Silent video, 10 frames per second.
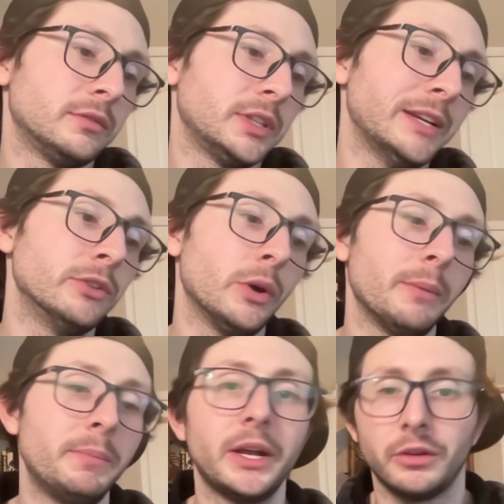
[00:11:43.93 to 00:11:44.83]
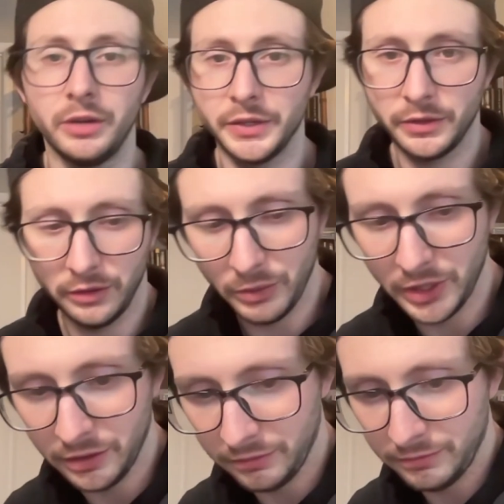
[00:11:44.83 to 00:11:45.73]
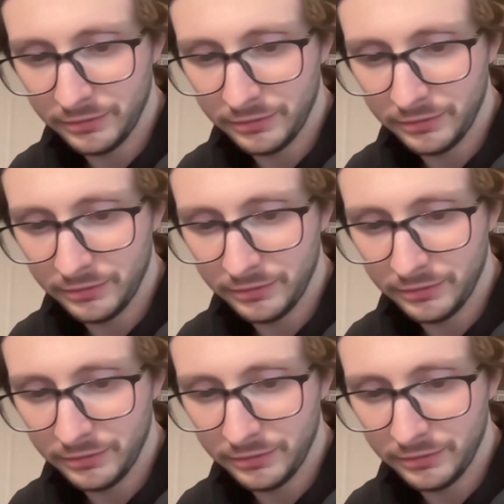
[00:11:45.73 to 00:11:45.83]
Even though I picked Ernesta to win,